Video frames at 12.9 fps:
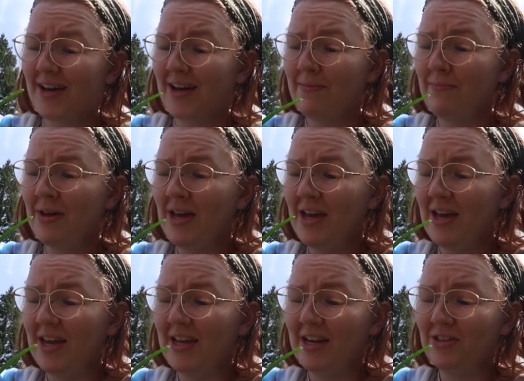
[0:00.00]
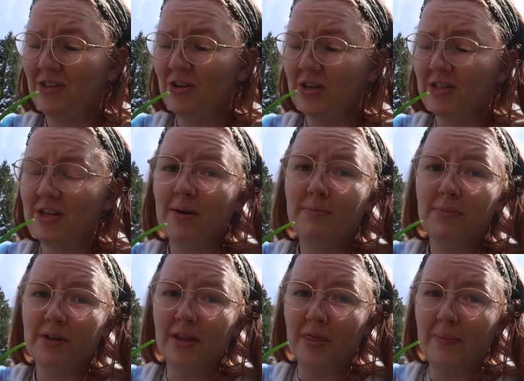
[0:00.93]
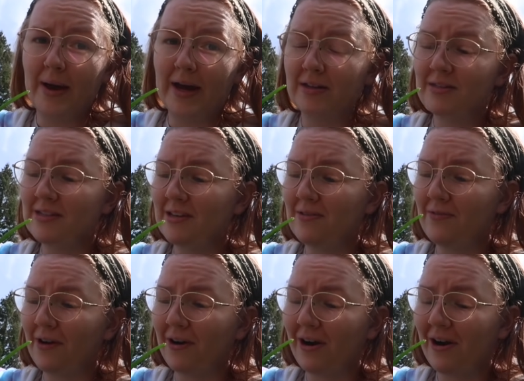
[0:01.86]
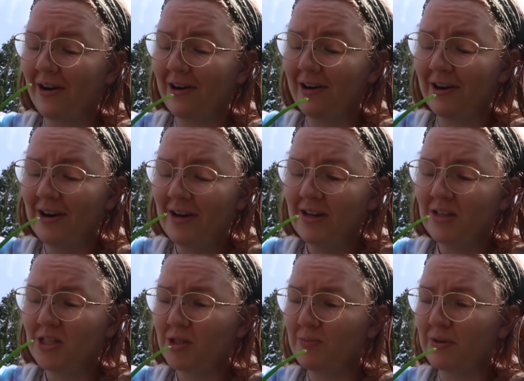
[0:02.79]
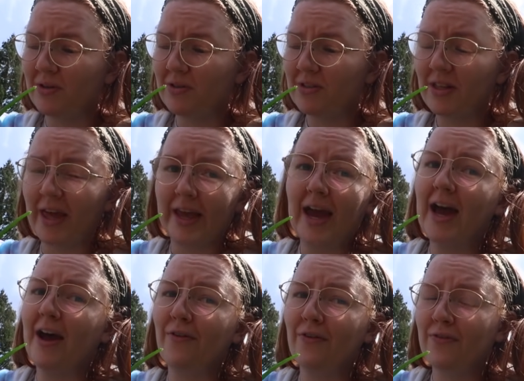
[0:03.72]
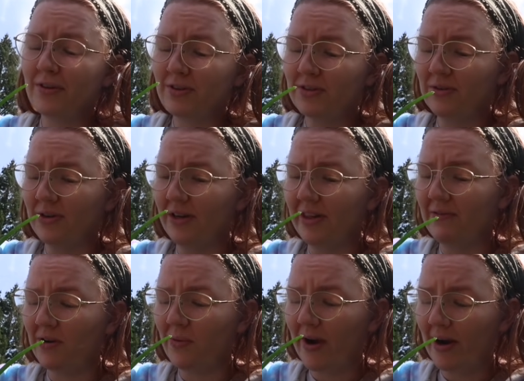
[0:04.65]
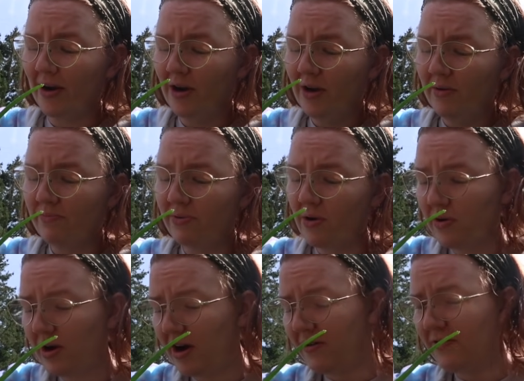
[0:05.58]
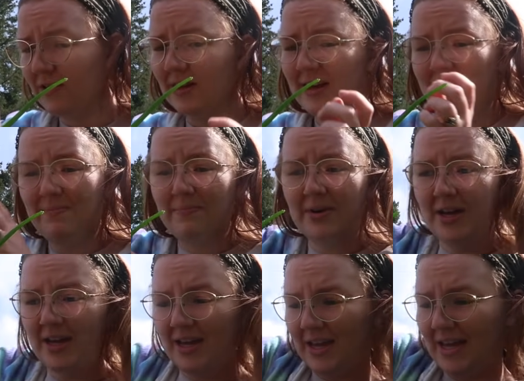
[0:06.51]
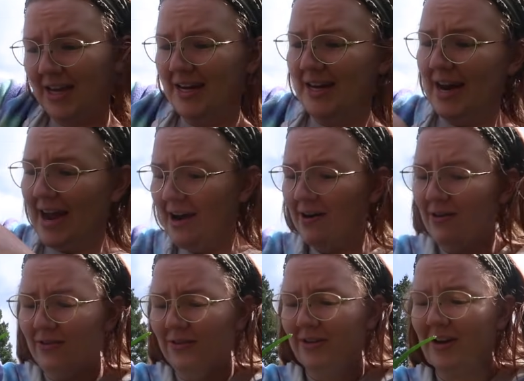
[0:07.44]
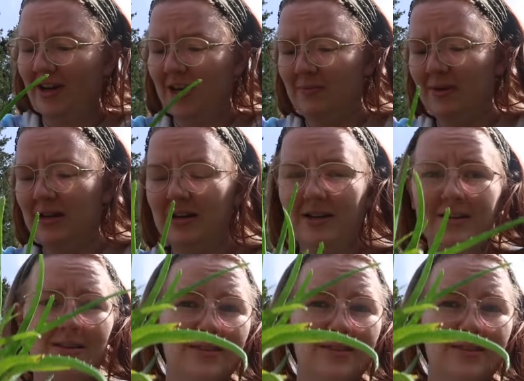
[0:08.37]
time, and it took a tumble in the back seat of our car, spilled like half of its soil everywhere, broke off a limb, and now, I mean,